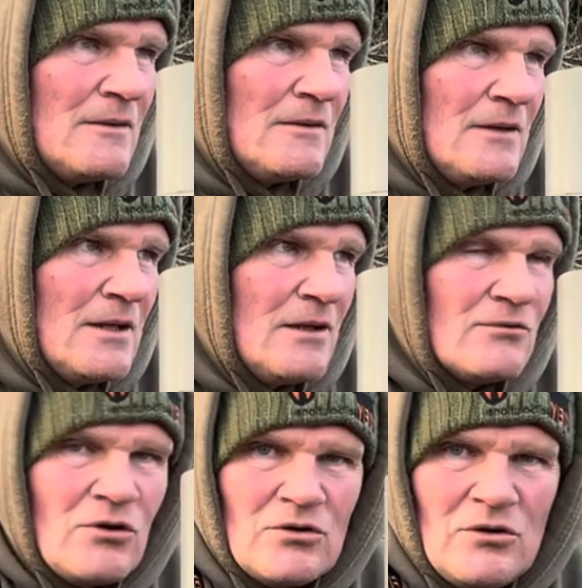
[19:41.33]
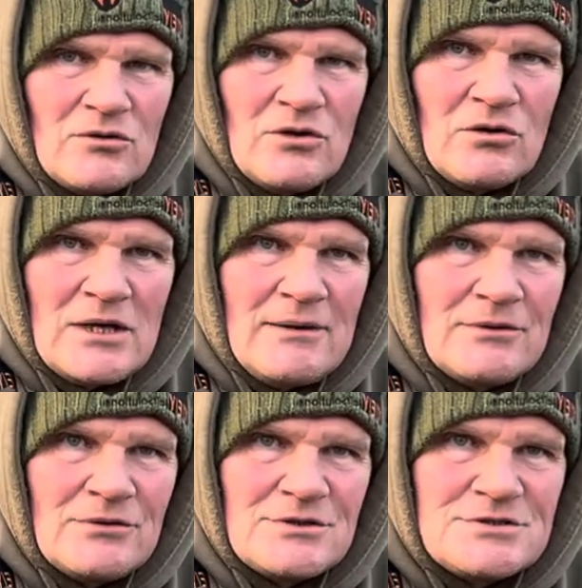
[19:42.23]
Yeah, I've got a lot
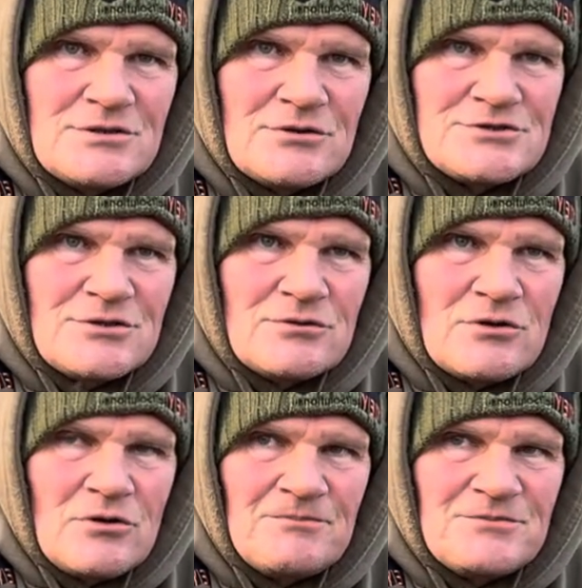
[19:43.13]
going on this year. We've got